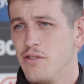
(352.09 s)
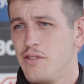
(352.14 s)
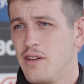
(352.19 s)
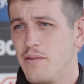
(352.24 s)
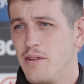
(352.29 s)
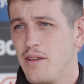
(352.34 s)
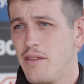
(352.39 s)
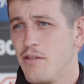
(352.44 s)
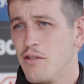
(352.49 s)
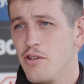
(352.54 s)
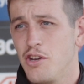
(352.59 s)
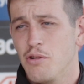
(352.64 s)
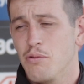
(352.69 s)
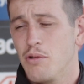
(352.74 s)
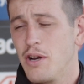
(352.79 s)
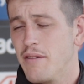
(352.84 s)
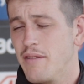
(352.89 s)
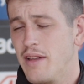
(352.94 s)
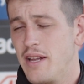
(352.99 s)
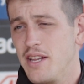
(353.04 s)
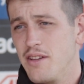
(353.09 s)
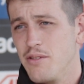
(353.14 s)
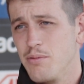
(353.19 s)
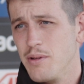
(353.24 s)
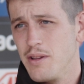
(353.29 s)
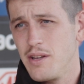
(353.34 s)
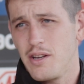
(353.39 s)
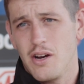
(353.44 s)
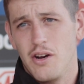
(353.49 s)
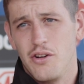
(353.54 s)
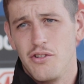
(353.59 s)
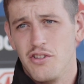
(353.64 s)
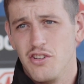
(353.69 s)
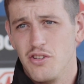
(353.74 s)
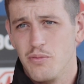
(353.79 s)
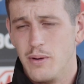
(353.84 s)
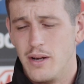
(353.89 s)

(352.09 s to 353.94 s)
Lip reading: 70-30 or whatever that is with the coaches.